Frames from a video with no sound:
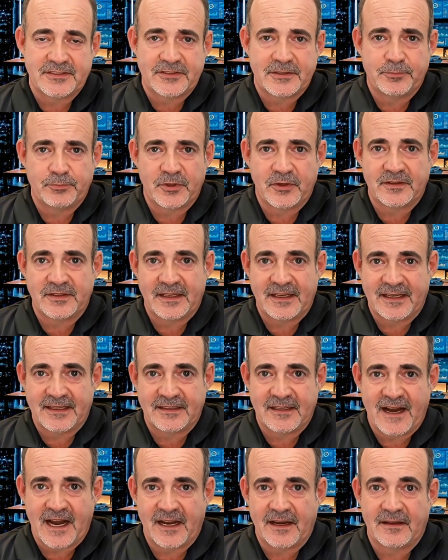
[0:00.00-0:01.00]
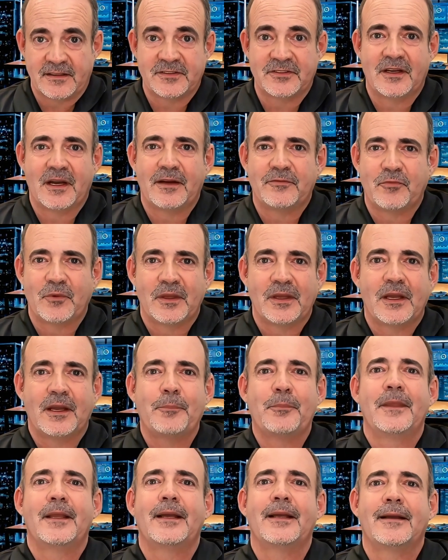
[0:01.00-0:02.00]
to build an entire software
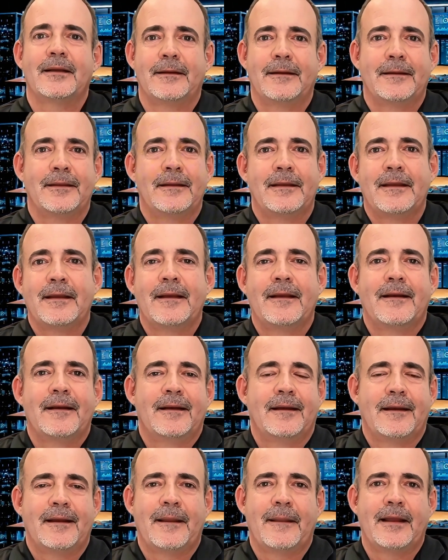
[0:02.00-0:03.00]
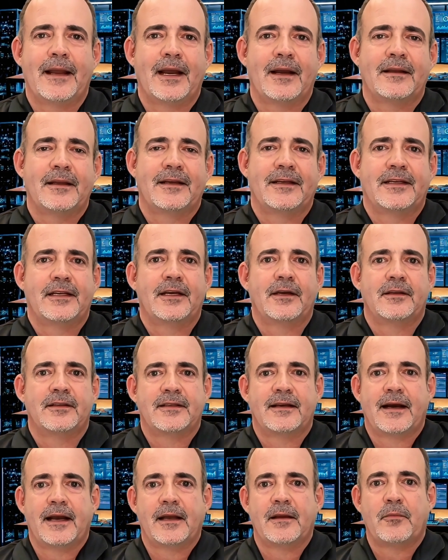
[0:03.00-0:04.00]
company, they are the skills
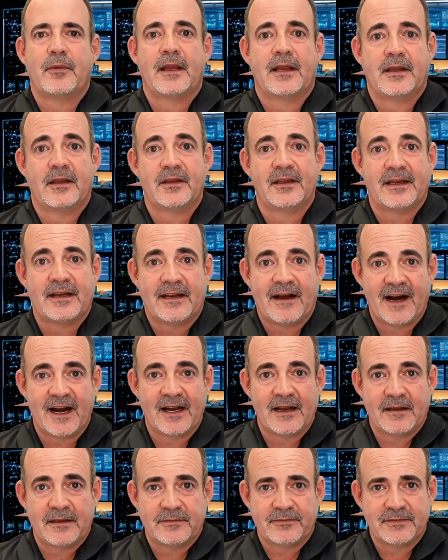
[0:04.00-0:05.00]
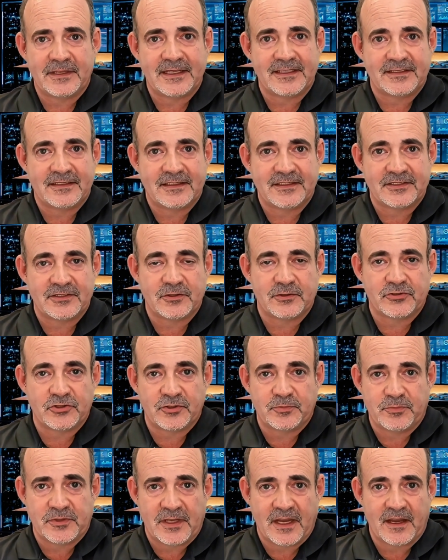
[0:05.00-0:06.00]
that can run your entire faceless
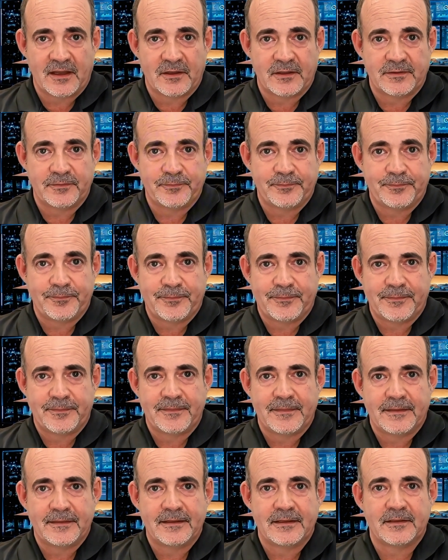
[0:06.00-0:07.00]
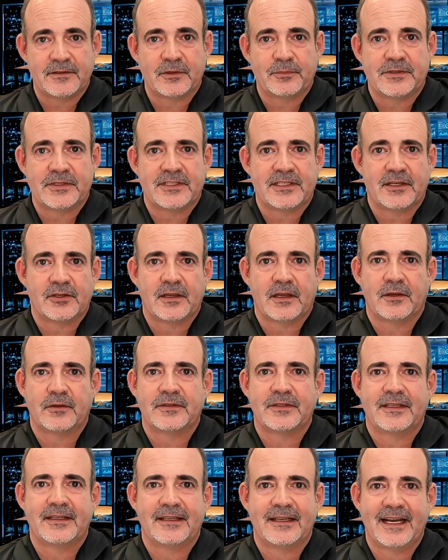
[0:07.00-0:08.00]
YouTube channel from zero
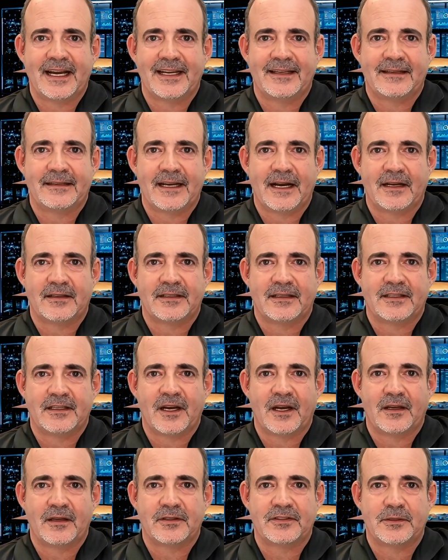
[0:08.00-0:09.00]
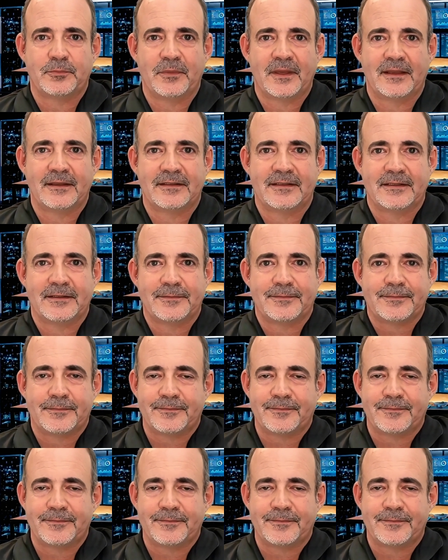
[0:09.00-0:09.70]
to $10,000 a month.